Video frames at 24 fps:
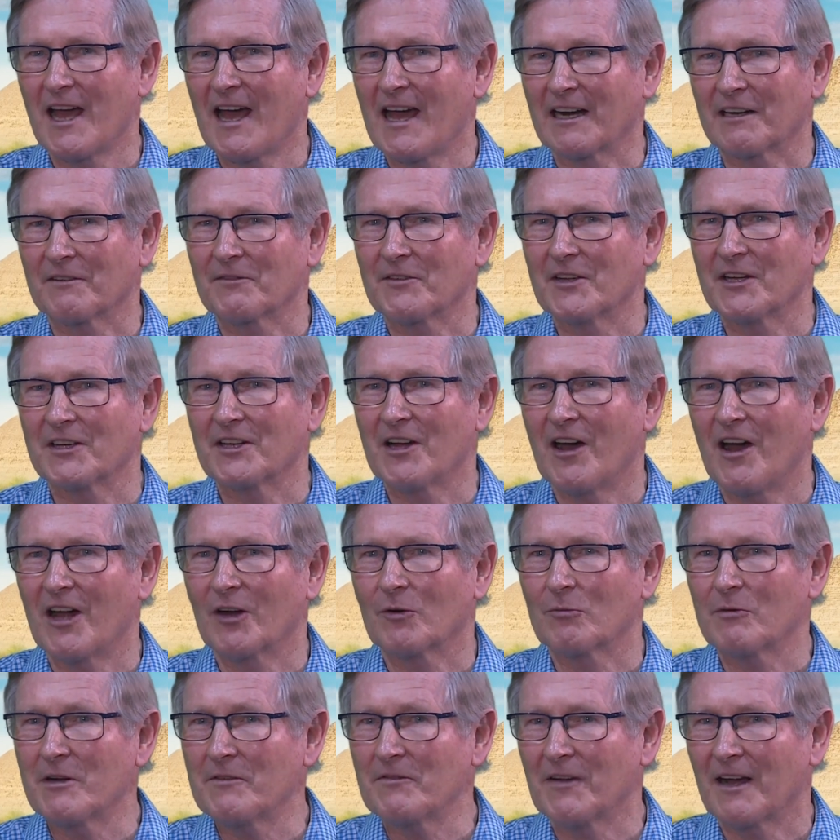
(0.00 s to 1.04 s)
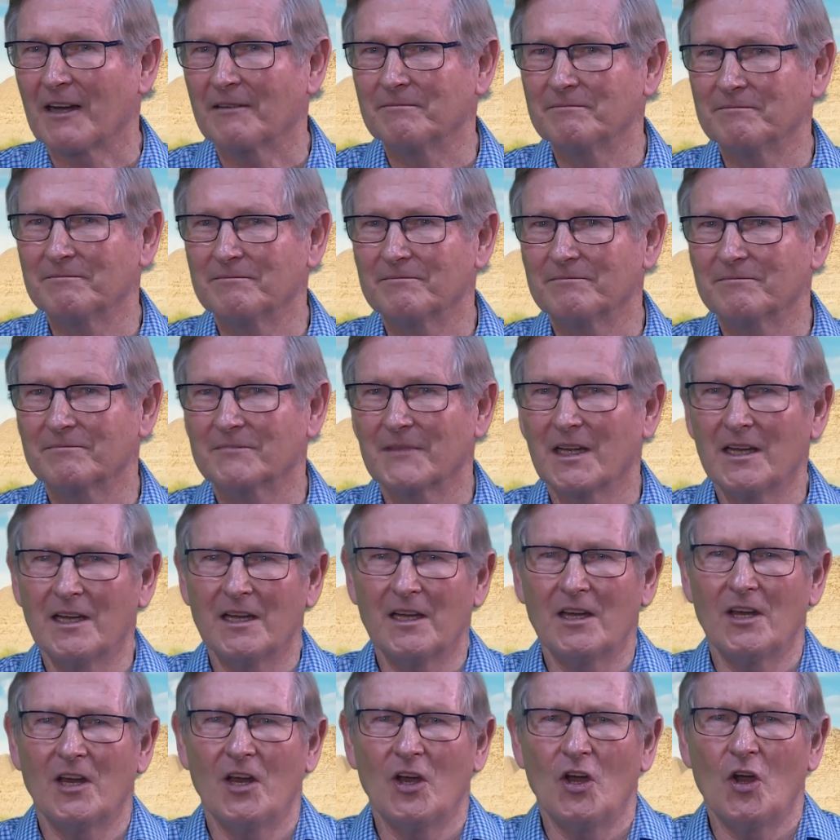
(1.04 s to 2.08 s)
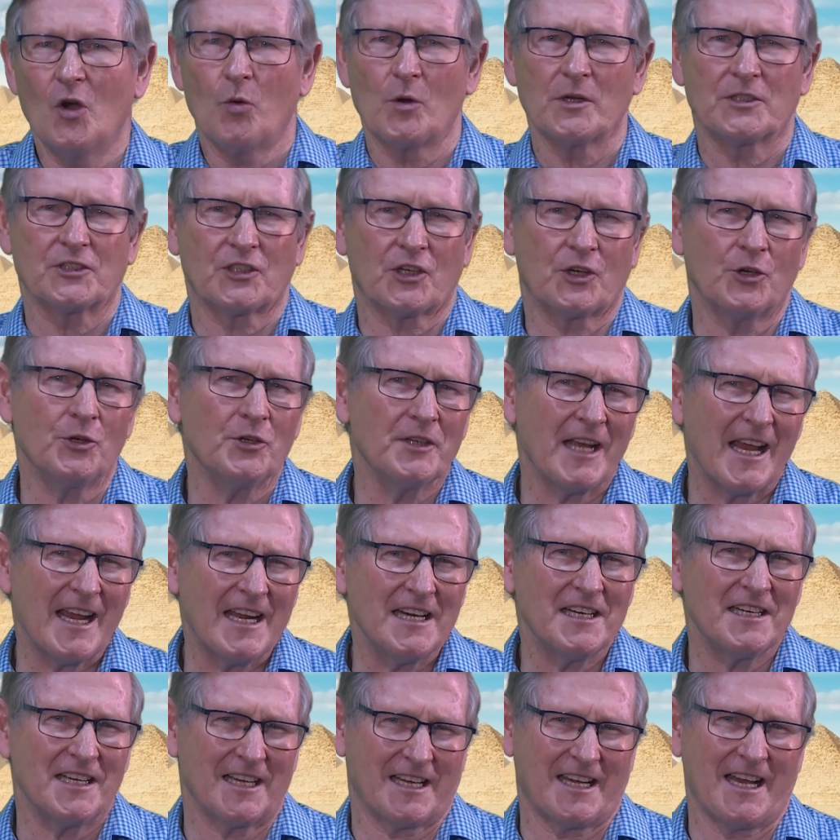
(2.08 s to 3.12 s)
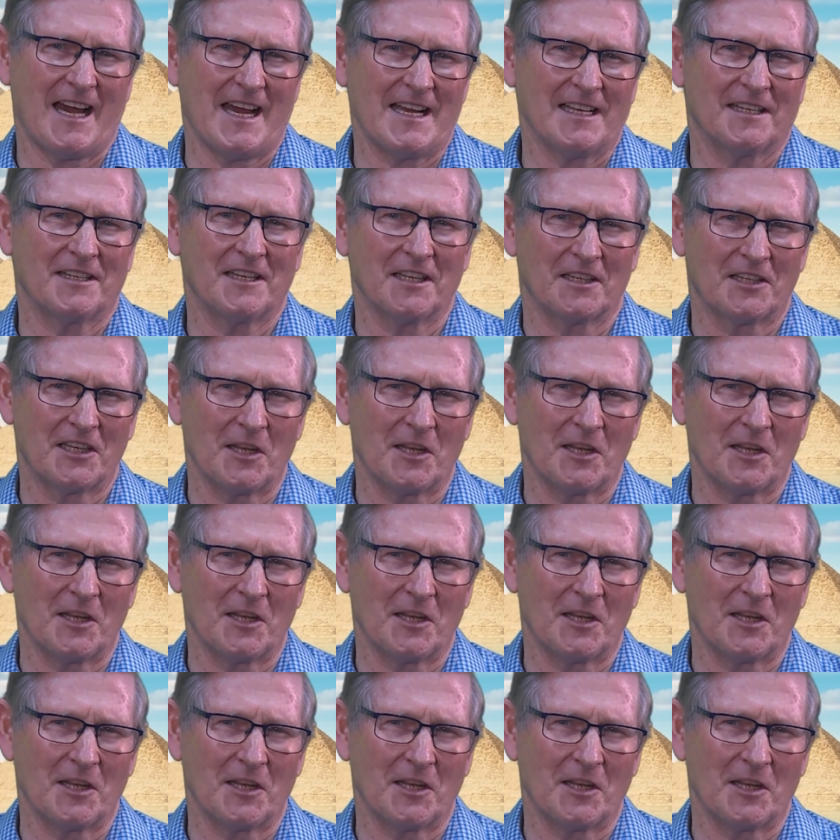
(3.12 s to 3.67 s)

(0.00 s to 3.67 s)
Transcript: out of the Nile River, which could indicate that